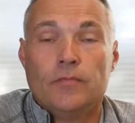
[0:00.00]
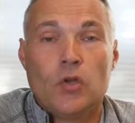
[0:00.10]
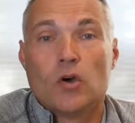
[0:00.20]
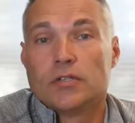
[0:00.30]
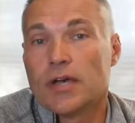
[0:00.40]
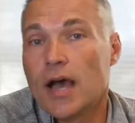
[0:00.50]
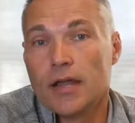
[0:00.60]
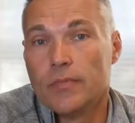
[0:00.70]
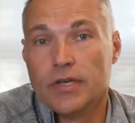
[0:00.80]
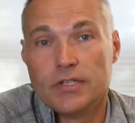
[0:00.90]

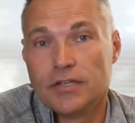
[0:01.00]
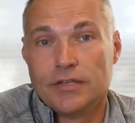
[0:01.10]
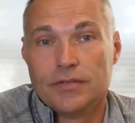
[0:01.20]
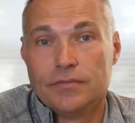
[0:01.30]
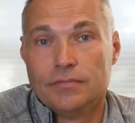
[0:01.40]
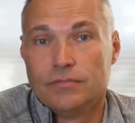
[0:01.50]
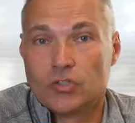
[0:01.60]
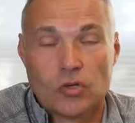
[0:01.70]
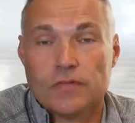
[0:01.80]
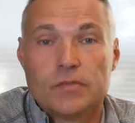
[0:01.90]
autonomy to
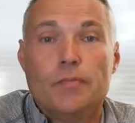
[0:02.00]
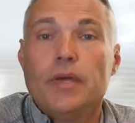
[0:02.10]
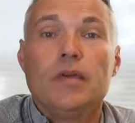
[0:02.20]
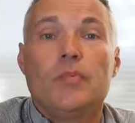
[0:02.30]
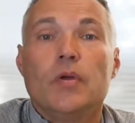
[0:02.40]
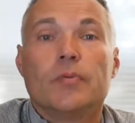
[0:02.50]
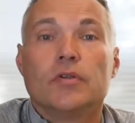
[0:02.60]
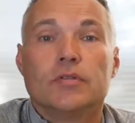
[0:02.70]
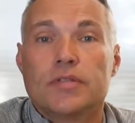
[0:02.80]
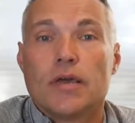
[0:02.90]
serve as many people
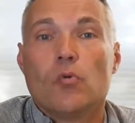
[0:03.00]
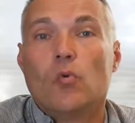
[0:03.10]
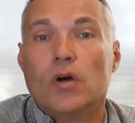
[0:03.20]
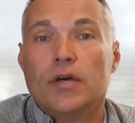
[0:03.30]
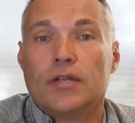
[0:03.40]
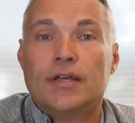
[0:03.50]
as they want